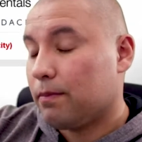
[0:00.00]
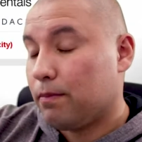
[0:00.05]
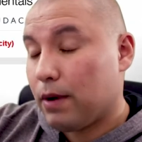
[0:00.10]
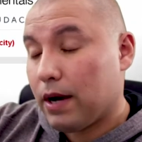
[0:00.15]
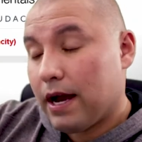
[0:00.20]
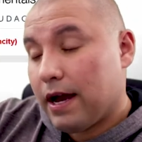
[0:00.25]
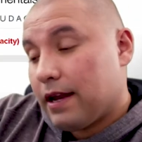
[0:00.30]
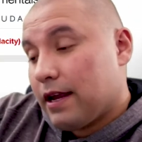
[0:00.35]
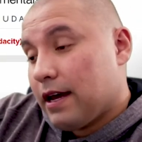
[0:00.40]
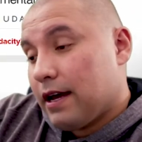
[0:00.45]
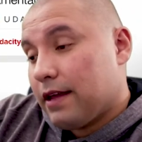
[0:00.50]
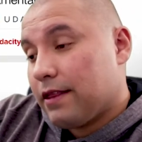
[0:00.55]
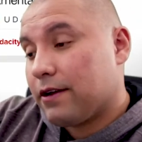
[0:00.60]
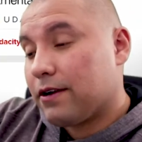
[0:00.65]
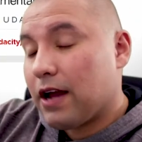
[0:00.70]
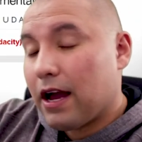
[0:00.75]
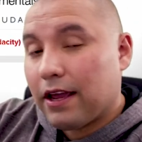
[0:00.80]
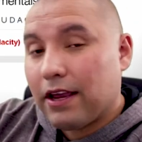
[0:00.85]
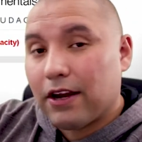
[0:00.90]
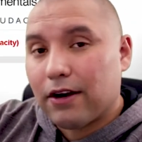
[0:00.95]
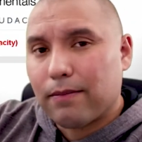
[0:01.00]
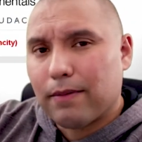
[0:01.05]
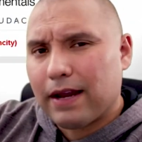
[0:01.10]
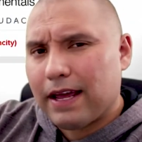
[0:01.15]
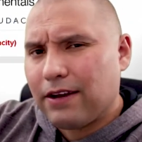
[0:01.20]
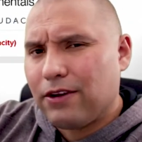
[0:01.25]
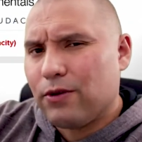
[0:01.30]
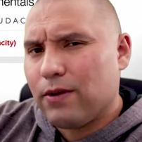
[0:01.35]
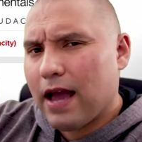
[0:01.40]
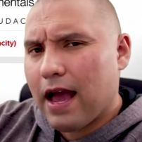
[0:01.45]
but they're not here, but
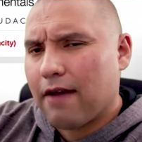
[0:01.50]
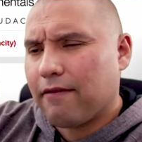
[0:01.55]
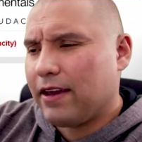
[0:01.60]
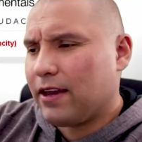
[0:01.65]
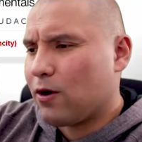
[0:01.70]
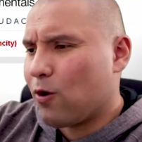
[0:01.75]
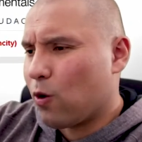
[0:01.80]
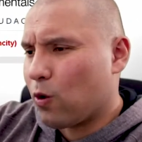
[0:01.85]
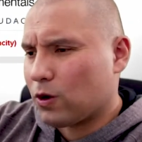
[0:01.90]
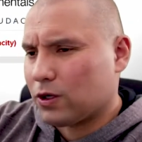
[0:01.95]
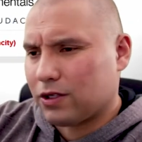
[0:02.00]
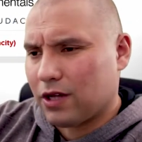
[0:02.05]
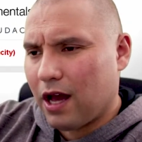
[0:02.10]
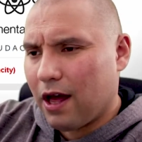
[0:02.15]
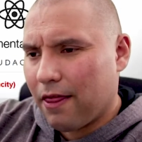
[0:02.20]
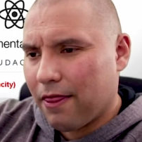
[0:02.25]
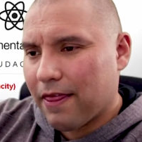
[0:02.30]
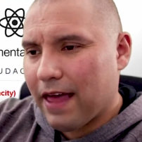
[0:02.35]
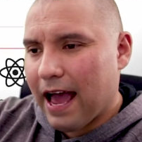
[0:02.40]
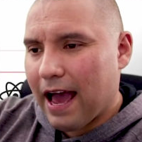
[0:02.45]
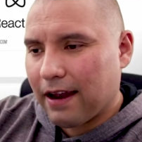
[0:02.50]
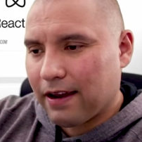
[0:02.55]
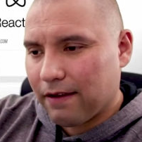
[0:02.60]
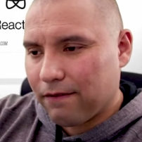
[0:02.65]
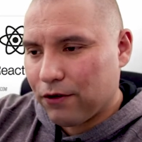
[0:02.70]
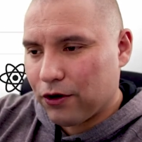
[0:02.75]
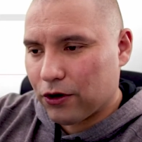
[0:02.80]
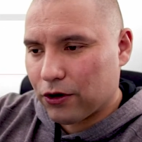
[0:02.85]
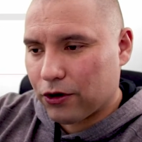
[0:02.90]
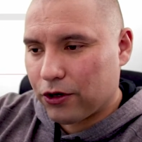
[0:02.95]
I do have a course on that
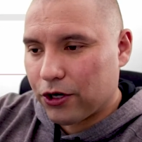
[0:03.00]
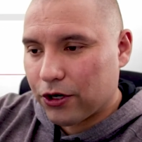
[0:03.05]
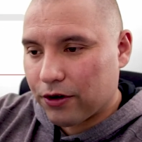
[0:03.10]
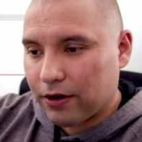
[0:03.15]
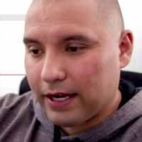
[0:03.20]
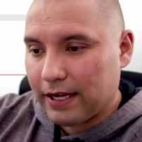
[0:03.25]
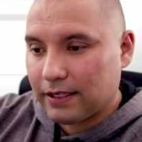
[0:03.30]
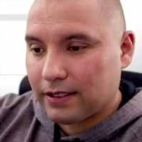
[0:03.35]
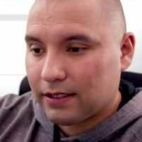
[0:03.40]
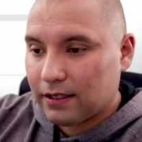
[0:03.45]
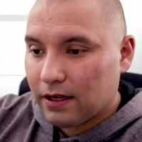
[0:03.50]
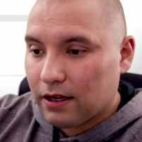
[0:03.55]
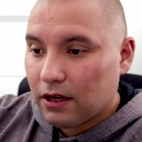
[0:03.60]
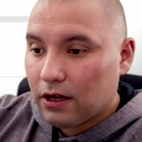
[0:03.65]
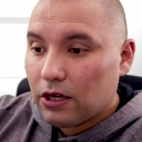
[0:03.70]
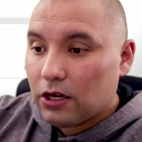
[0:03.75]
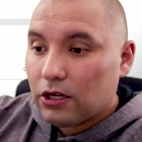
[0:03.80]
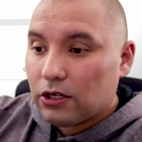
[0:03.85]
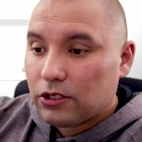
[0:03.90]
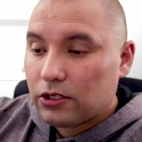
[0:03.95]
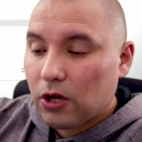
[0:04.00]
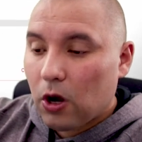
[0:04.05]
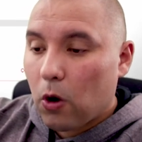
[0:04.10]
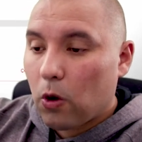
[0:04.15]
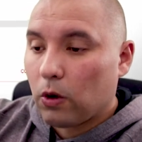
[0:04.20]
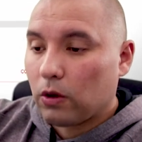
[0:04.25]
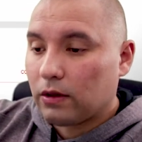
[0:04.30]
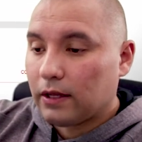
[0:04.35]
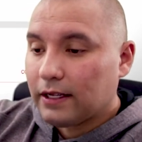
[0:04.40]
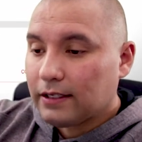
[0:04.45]
if you're curious. So
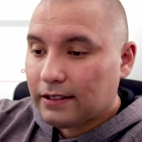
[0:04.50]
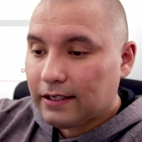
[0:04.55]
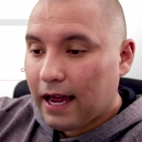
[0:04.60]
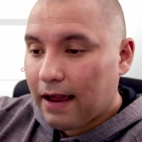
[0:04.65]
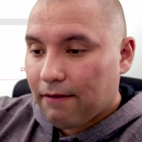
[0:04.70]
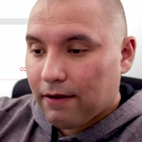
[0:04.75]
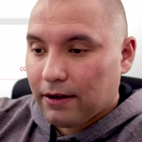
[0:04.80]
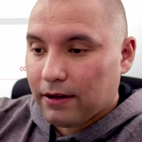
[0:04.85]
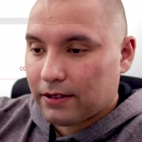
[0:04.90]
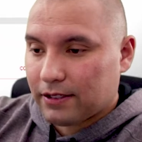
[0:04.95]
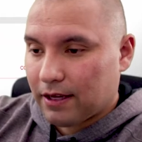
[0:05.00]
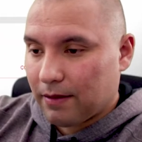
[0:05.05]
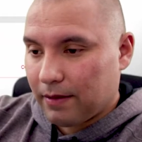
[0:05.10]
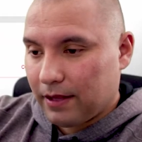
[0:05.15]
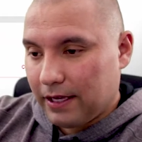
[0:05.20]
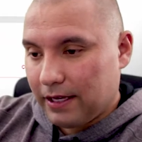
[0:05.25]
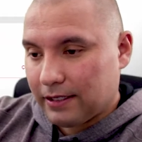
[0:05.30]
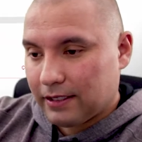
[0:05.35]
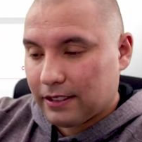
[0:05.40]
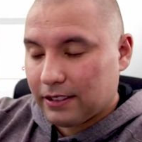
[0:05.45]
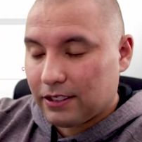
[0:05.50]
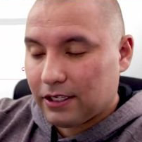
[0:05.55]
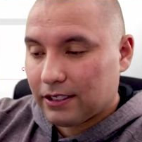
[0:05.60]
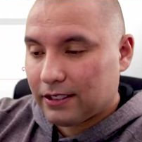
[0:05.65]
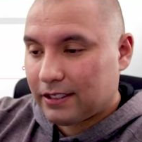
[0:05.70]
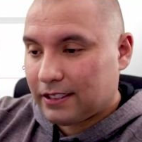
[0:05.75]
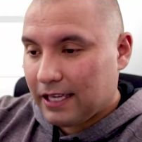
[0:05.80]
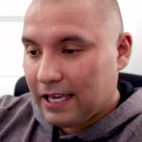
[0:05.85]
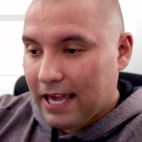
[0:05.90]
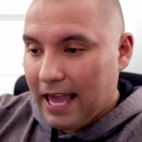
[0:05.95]
let's dive into some of these and
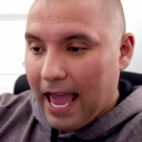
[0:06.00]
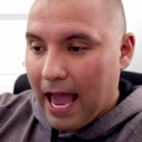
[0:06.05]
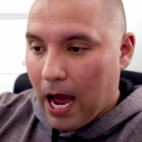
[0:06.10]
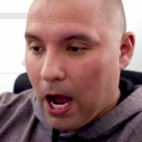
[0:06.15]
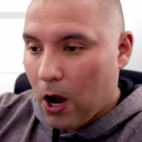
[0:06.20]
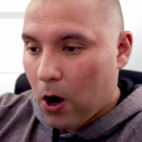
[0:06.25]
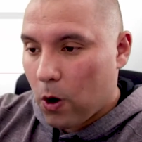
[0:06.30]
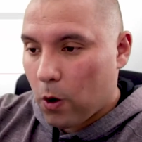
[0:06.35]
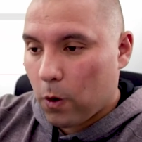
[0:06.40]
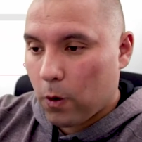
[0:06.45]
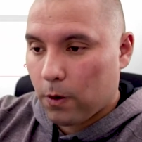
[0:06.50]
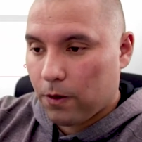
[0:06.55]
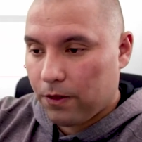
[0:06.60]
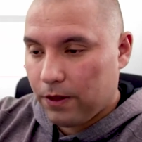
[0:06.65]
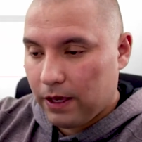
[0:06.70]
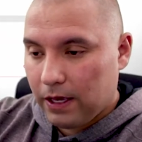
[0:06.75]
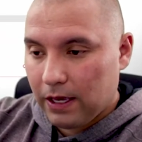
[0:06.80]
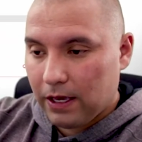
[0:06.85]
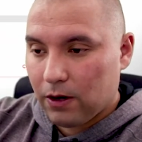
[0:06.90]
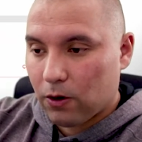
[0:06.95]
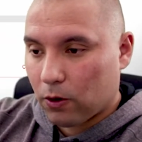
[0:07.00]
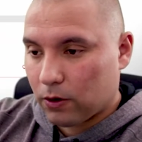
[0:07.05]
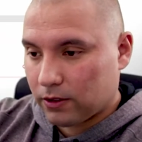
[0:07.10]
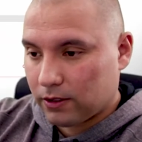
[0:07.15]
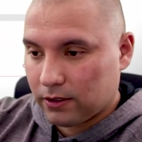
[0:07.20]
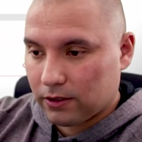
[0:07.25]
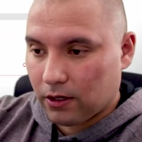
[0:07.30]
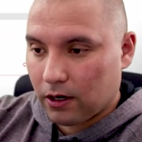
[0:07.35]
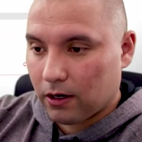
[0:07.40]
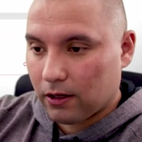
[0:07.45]
just see how the
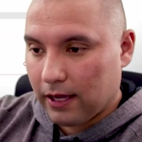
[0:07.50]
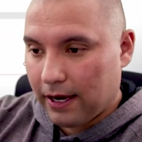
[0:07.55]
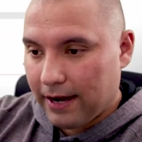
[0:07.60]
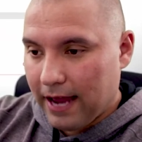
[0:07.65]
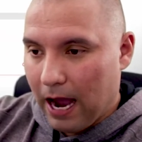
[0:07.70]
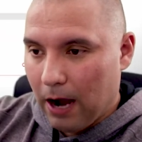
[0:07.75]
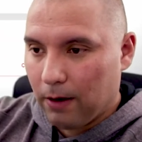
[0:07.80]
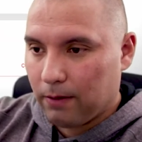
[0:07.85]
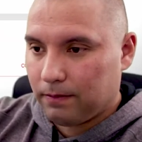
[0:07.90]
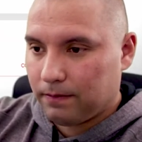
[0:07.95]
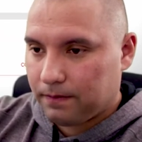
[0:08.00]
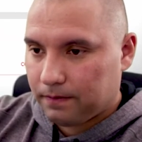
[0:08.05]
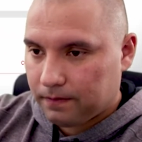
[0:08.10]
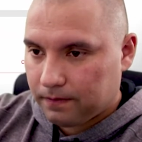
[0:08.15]
courses are laid out.